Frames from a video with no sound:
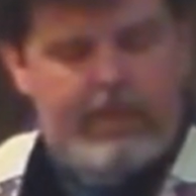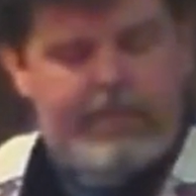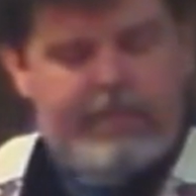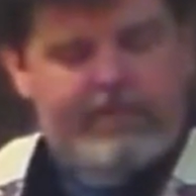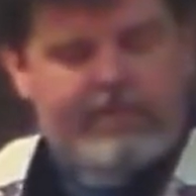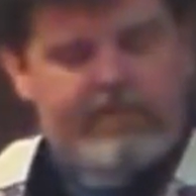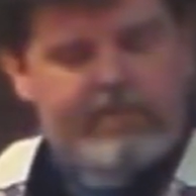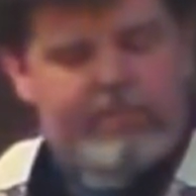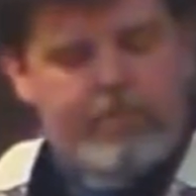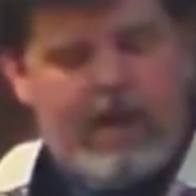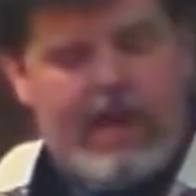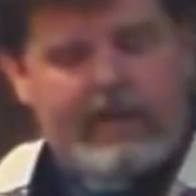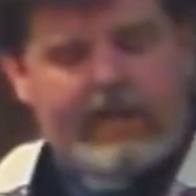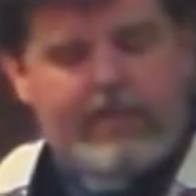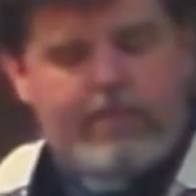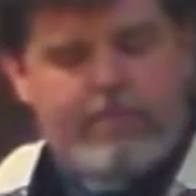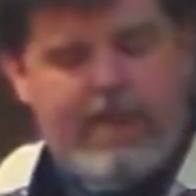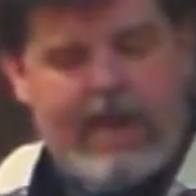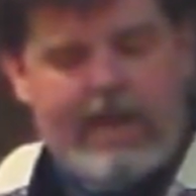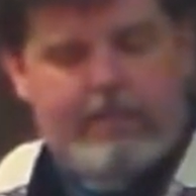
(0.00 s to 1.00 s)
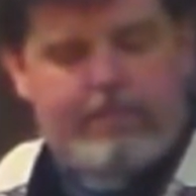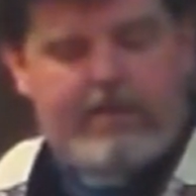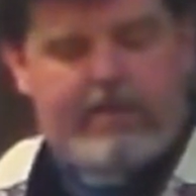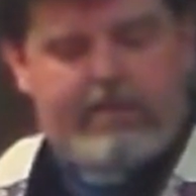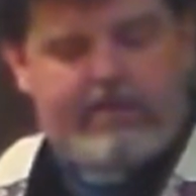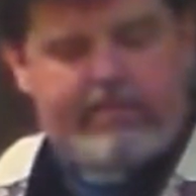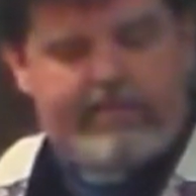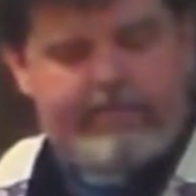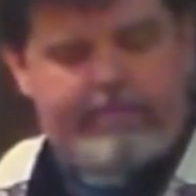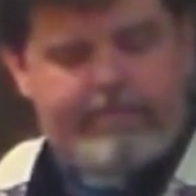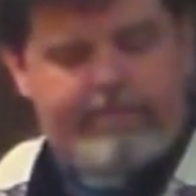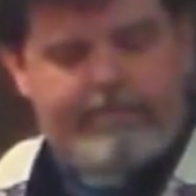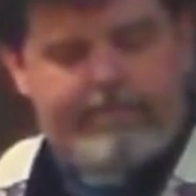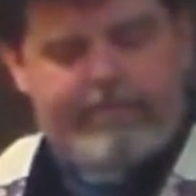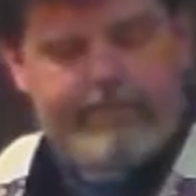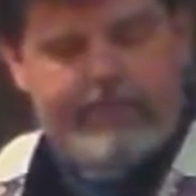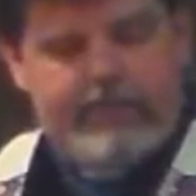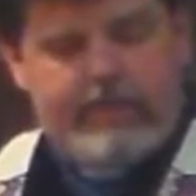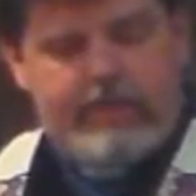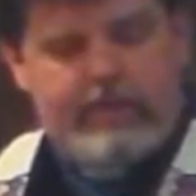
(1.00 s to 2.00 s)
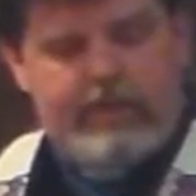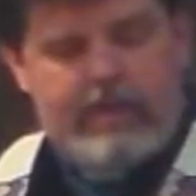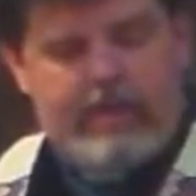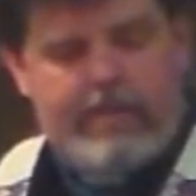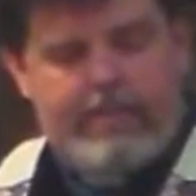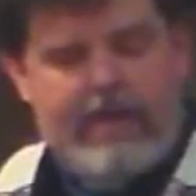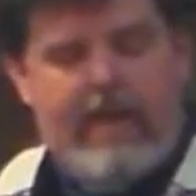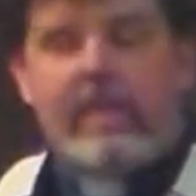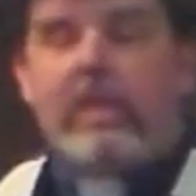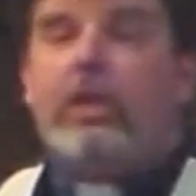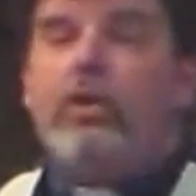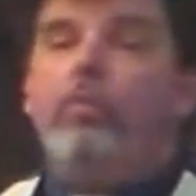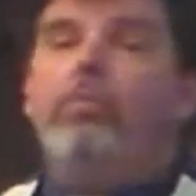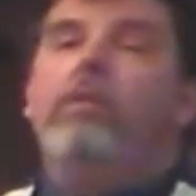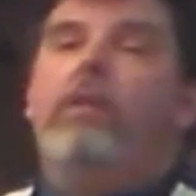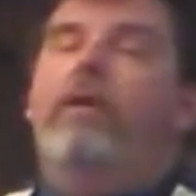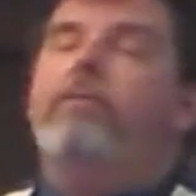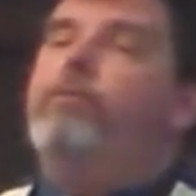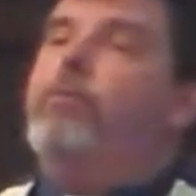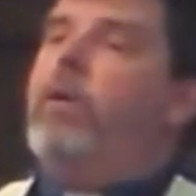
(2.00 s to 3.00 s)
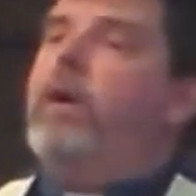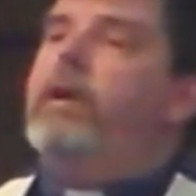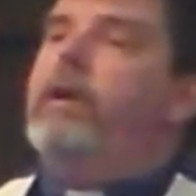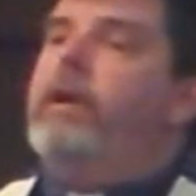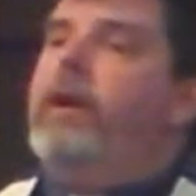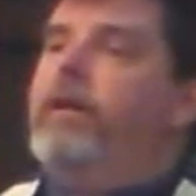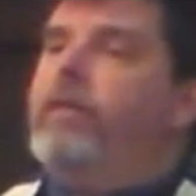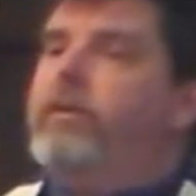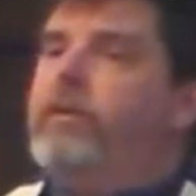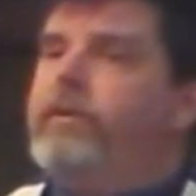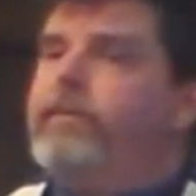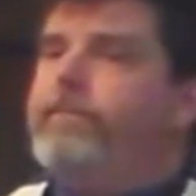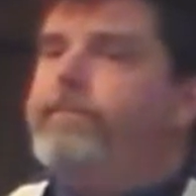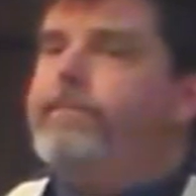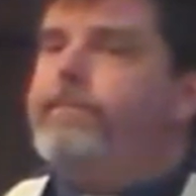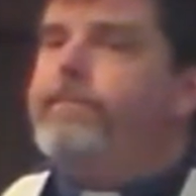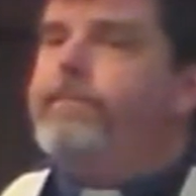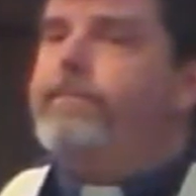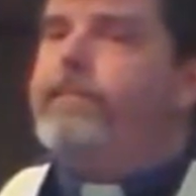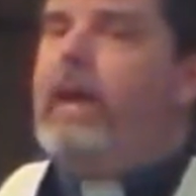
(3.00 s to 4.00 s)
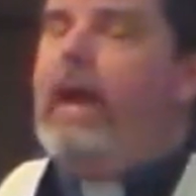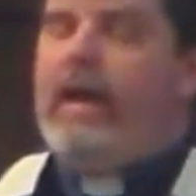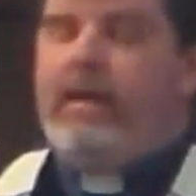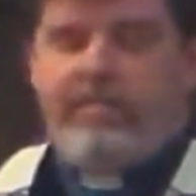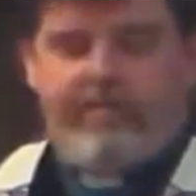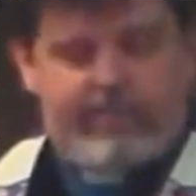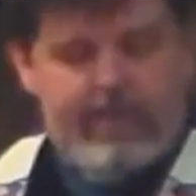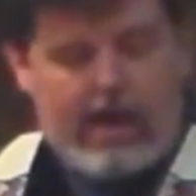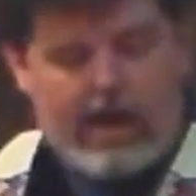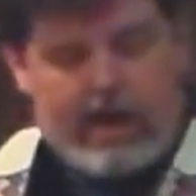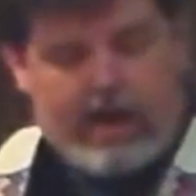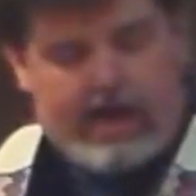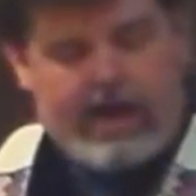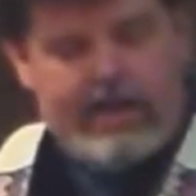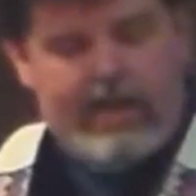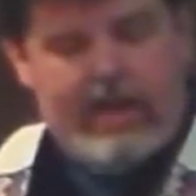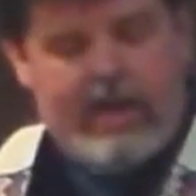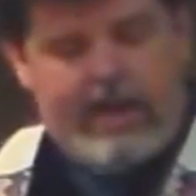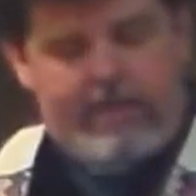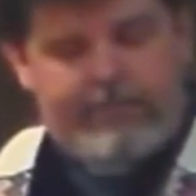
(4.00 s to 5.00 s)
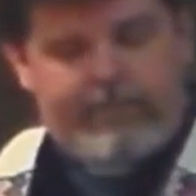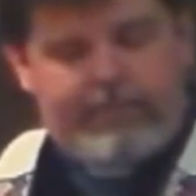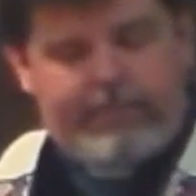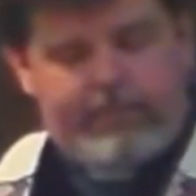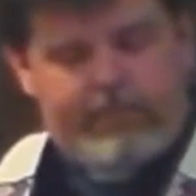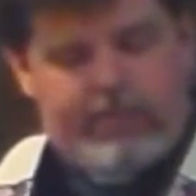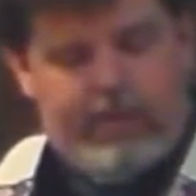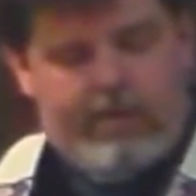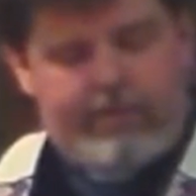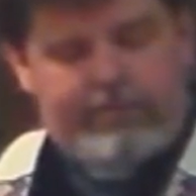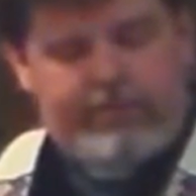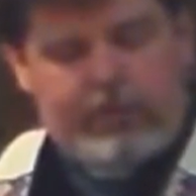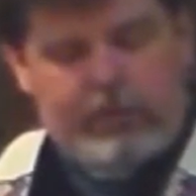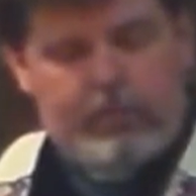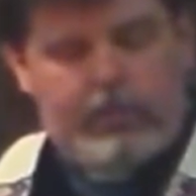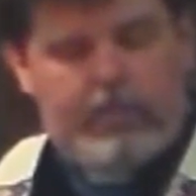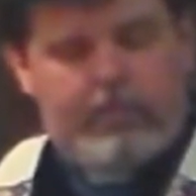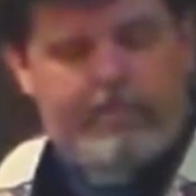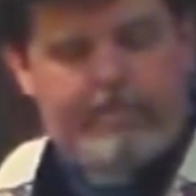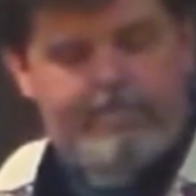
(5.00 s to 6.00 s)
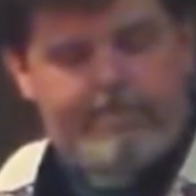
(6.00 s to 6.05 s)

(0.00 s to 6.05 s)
This is my commandment, that you love one another as I have loved you.